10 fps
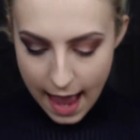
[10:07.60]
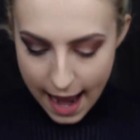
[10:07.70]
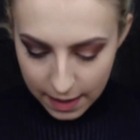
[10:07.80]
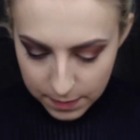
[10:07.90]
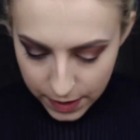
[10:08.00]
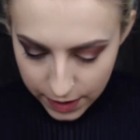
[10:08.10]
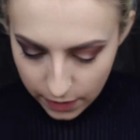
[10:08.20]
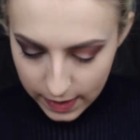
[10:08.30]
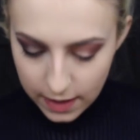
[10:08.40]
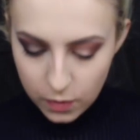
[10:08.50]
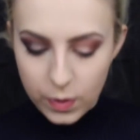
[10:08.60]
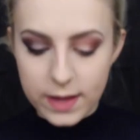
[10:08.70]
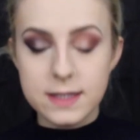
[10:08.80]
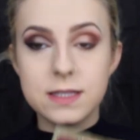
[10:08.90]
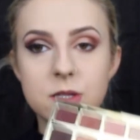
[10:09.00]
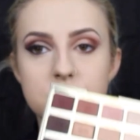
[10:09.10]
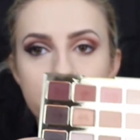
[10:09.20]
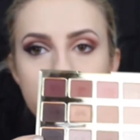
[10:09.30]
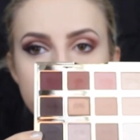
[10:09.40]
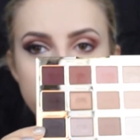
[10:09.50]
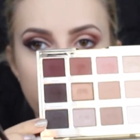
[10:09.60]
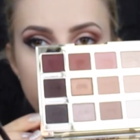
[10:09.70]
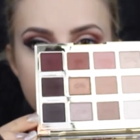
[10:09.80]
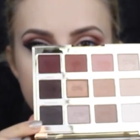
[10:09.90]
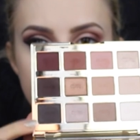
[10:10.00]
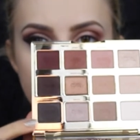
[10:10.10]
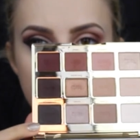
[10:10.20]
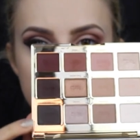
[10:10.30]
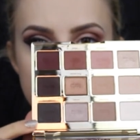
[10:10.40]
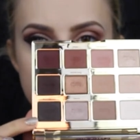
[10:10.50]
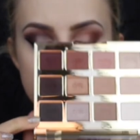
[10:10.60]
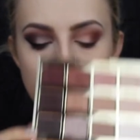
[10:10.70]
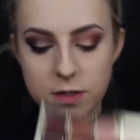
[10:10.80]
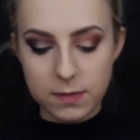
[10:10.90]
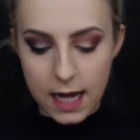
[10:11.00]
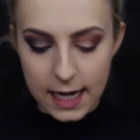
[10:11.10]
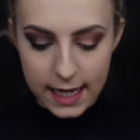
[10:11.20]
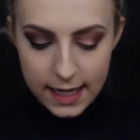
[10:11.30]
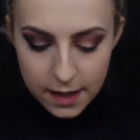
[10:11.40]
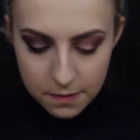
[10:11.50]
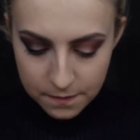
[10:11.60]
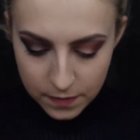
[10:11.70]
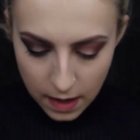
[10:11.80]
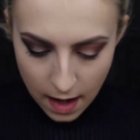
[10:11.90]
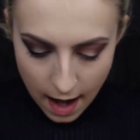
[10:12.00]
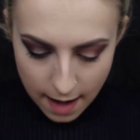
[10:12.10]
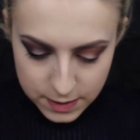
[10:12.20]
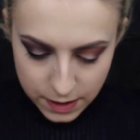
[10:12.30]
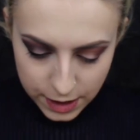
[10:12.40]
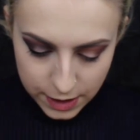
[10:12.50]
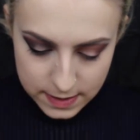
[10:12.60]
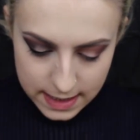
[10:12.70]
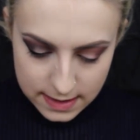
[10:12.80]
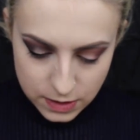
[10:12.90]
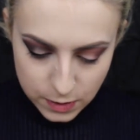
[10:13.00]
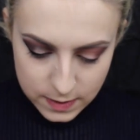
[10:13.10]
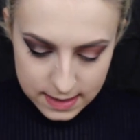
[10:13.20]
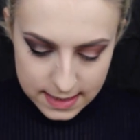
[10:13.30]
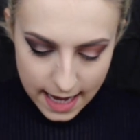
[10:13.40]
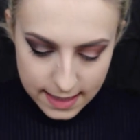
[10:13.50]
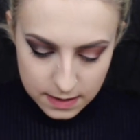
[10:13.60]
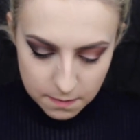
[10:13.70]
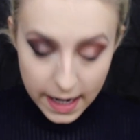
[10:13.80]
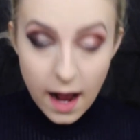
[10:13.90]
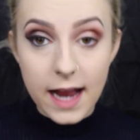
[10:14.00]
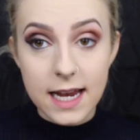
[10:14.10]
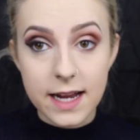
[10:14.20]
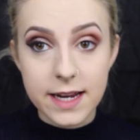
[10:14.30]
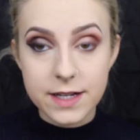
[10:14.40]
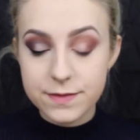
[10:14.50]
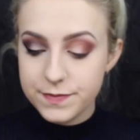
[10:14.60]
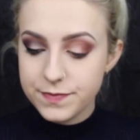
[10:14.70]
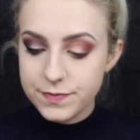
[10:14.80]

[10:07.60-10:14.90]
And I'm going to go in with Smoke Show, which is this bottom colour here. I'm just going to use this to set my eyeliner.